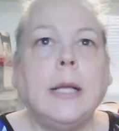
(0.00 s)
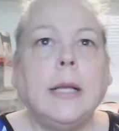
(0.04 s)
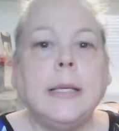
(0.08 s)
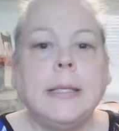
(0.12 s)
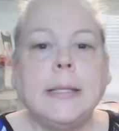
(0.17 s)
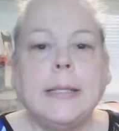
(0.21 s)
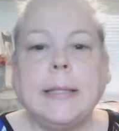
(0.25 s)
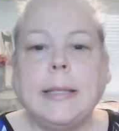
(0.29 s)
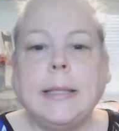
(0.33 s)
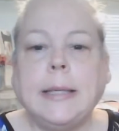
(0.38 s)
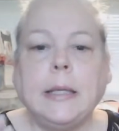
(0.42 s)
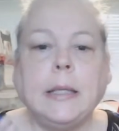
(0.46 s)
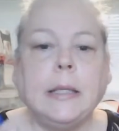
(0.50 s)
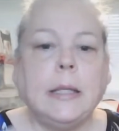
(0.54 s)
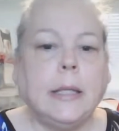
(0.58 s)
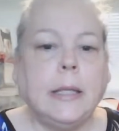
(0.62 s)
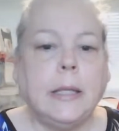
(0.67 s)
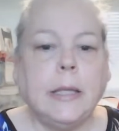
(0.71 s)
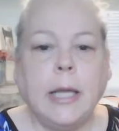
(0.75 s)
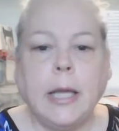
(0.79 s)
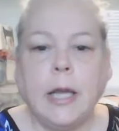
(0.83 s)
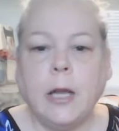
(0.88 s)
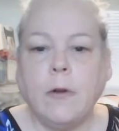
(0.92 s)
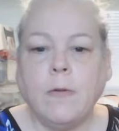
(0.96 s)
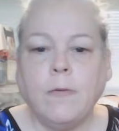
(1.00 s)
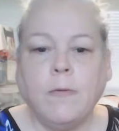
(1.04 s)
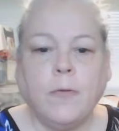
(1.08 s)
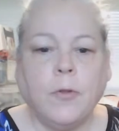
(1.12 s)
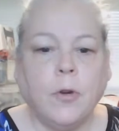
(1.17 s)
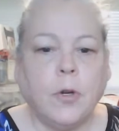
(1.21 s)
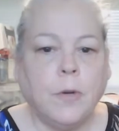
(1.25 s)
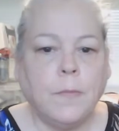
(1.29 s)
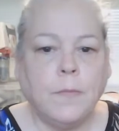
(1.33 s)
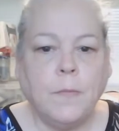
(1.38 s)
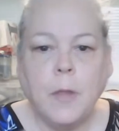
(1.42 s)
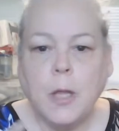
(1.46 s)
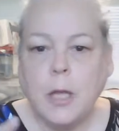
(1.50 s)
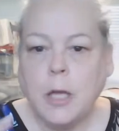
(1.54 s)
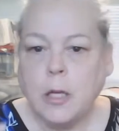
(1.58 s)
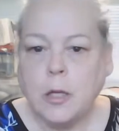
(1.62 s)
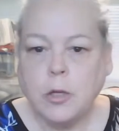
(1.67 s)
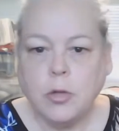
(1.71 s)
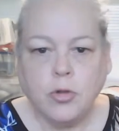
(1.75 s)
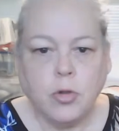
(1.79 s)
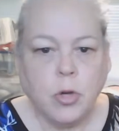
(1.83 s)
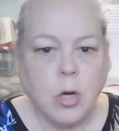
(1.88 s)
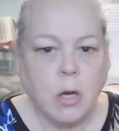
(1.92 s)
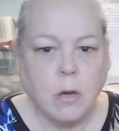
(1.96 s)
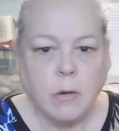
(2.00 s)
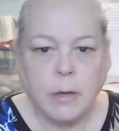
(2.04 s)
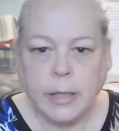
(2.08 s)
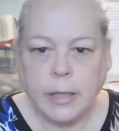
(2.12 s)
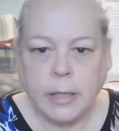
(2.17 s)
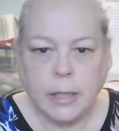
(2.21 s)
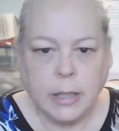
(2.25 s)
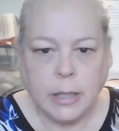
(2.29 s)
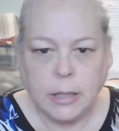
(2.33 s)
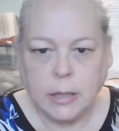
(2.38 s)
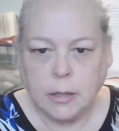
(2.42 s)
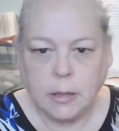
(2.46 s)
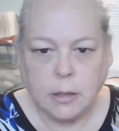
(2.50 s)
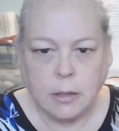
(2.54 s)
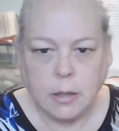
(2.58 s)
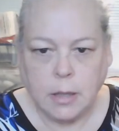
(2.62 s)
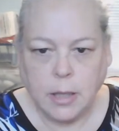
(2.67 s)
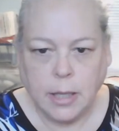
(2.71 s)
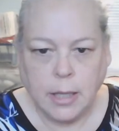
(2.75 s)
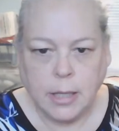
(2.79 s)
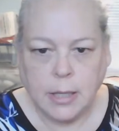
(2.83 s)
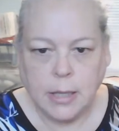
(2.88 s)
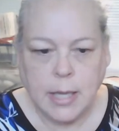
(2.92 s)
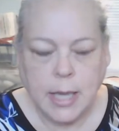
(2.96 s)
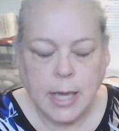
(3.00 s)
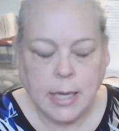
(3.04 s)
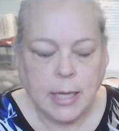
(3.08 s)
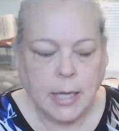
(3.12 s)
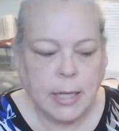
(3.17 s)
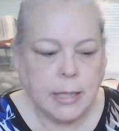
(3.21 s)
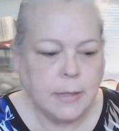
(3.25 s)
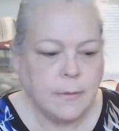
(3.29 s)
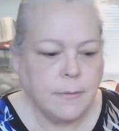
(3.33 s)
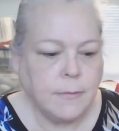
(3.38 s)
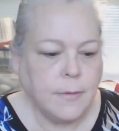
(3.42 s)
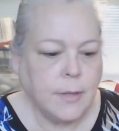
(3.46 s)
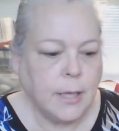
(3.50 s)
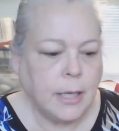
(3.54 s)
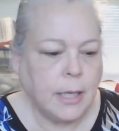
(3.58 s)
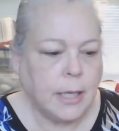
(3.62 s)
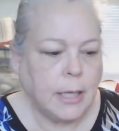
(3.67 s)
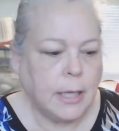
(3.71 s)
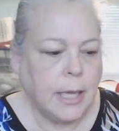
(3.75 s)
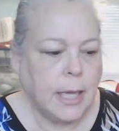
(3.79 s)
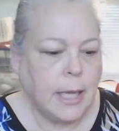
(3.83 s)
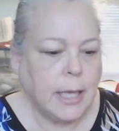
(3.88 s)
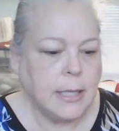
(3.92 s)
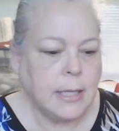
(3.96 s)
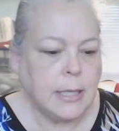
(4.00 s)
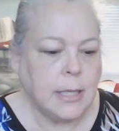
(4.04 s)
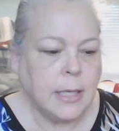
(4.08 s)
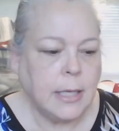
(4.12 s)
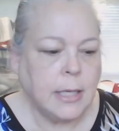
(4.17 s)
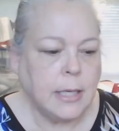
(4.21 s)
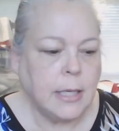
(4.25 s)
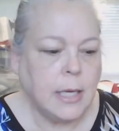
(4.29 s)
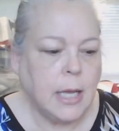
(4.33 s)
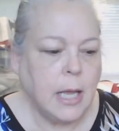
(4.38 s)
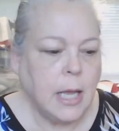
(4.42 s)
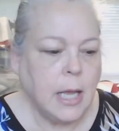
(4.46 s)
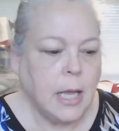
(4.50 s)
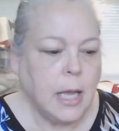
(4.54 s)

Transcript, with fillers: skill in there for drawing and and that kind of thing. And then